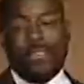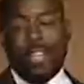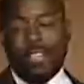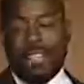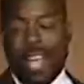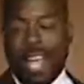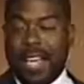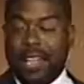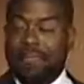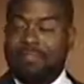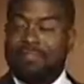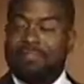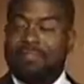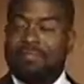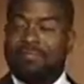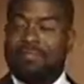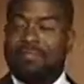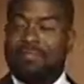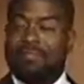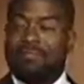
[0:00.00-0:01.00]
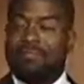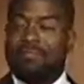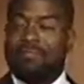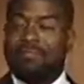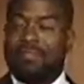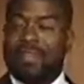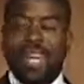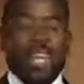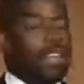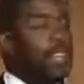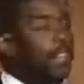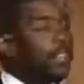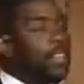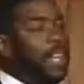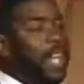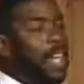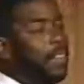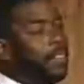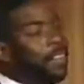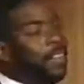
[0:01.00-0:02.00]
today. It is
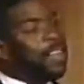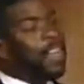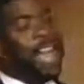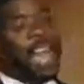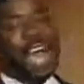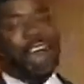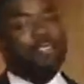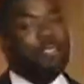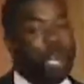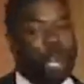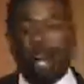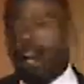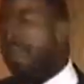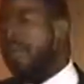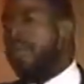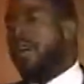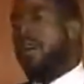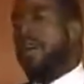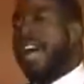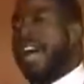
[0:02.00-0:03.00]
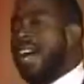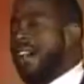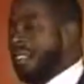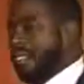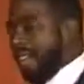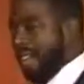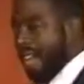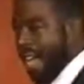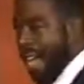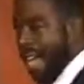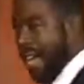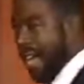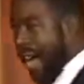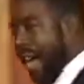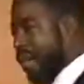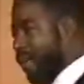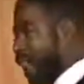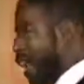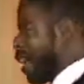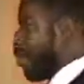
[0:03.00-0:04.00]
easy to have low morale today.
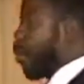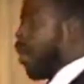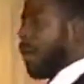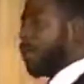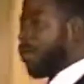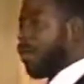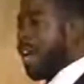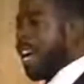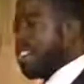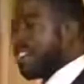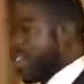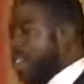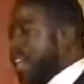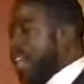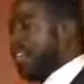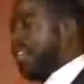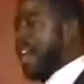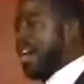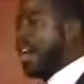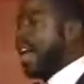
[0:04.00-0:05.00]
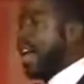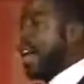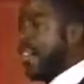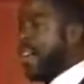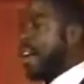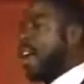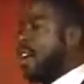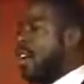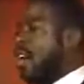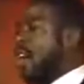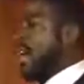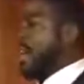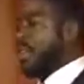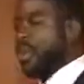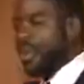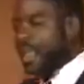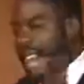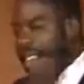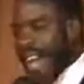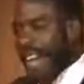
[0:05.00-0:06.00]
I was at a corporation and they're going
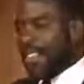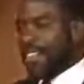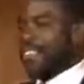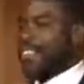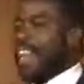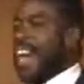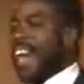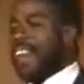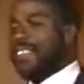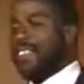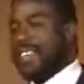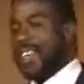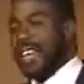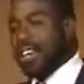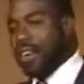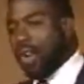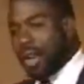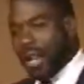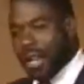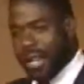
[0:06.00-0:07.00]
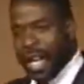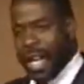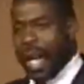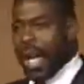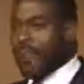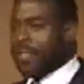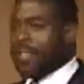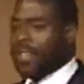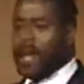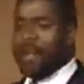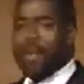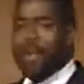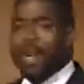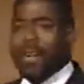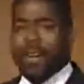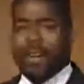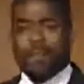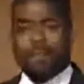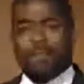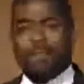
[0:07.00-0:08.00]
through downsizing and going to lay off some
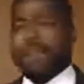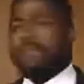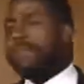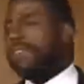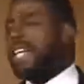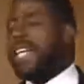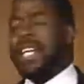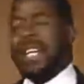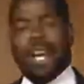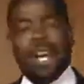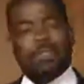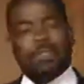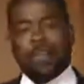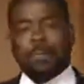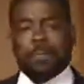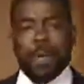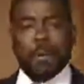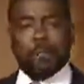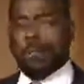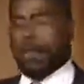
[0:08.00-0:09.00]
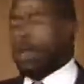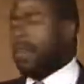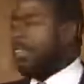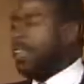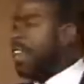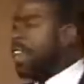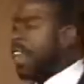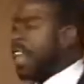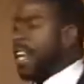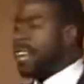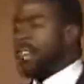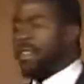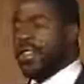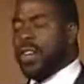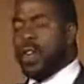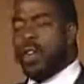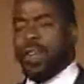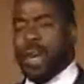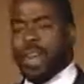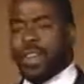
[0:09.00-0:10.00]
1,500 people over the next
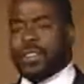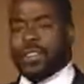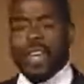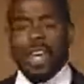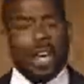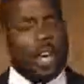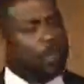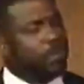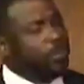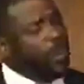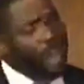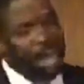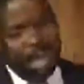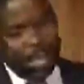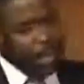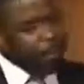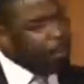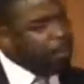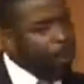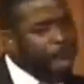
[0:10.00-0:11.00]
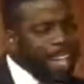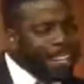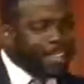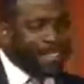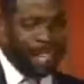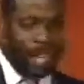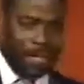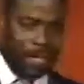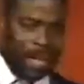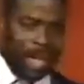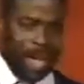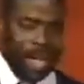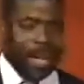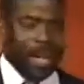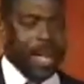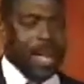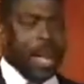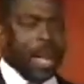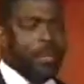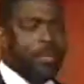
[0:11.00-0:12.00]
few weeks. It's very depressing there.
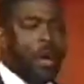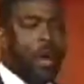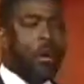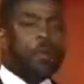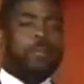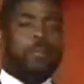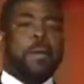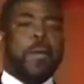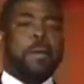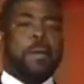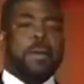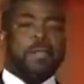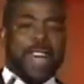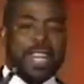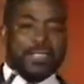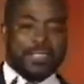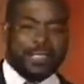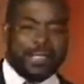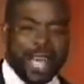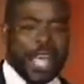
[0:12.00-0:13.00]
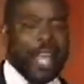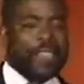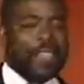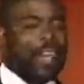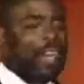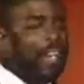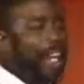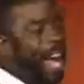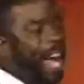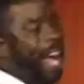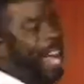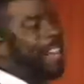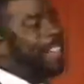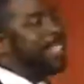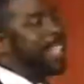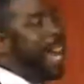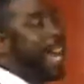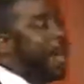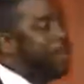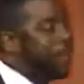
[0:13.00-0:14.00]
And those people that stay there 9
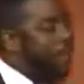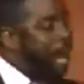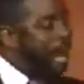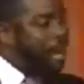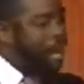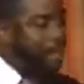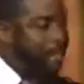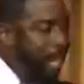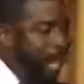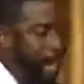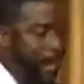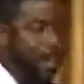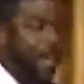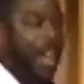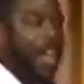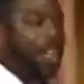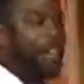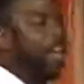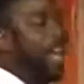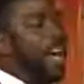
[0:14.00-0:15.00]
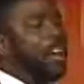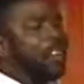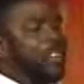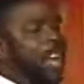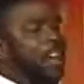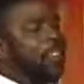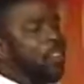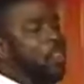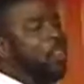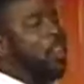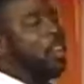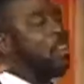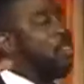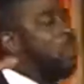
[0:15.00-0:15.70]
times out of 10, they're just going to